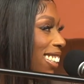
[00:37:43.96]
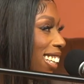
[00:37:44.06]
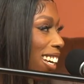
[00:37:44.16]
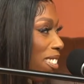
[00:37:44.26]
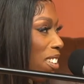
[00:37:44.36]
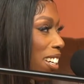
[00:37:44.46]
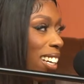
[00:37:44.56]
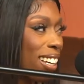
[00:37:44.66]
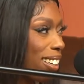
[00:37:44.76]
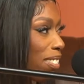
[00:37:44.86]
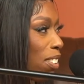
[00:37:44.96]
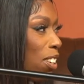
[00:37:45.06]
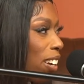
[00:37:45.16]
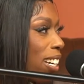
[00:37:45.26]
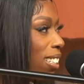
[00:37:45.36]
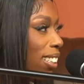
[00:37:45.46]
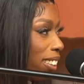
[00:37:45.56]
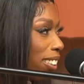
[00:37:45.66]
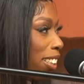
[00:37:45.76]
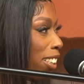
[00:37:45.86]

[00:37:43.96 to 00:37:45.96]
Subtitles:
Like, I'm not a hater. I'm a congratulator.